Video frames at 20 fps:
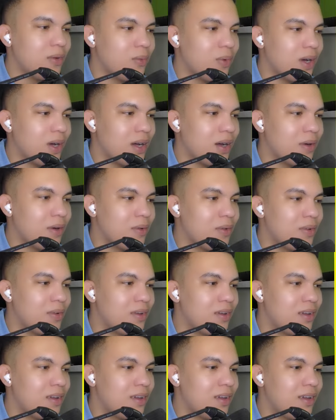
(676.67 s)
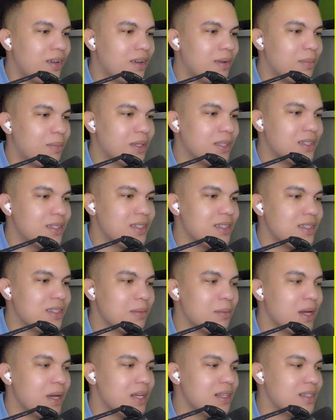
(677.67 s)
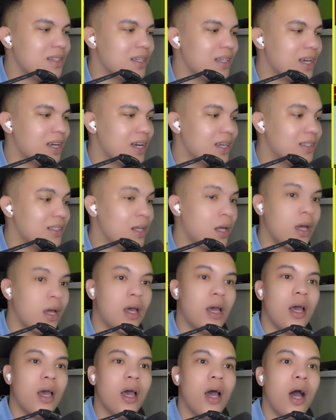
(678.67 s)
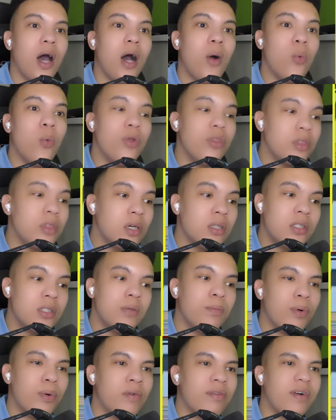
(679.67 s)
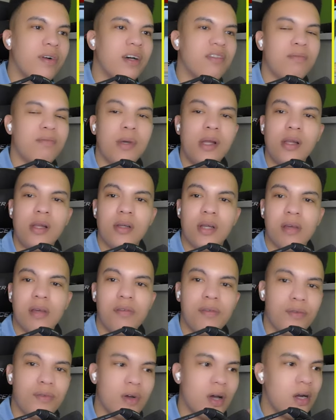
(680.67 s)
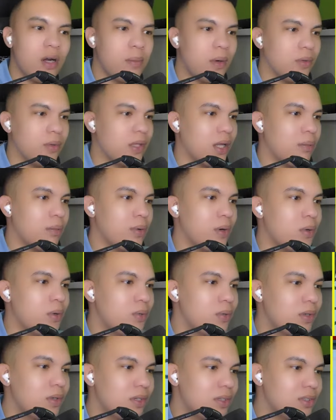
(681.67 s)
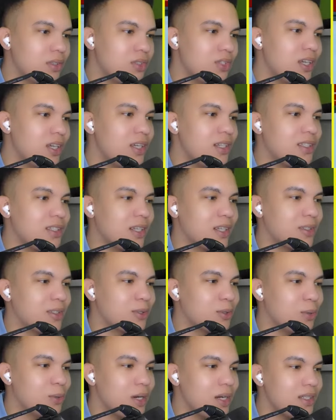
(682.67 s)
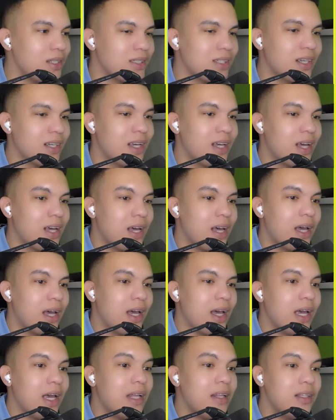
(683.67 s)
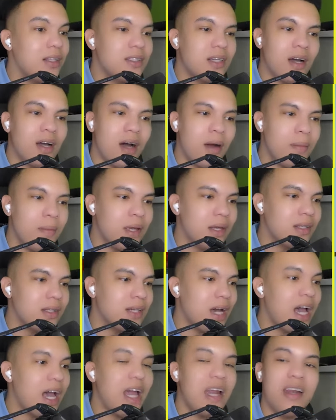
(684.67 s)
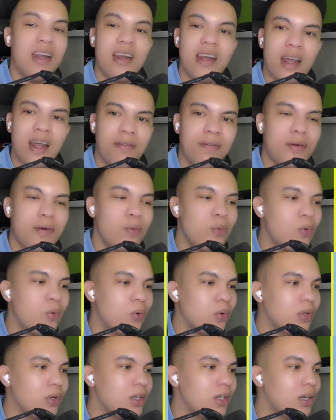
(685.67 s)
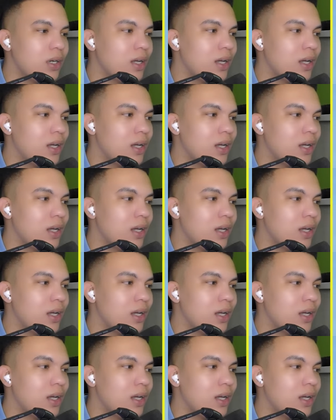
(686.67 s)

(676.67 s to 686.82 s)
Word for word: Wow. But this is amazing, guys. I won 13.5 million. I even forgot about that, bro. Jesus Christ. In this car meet, I had never worn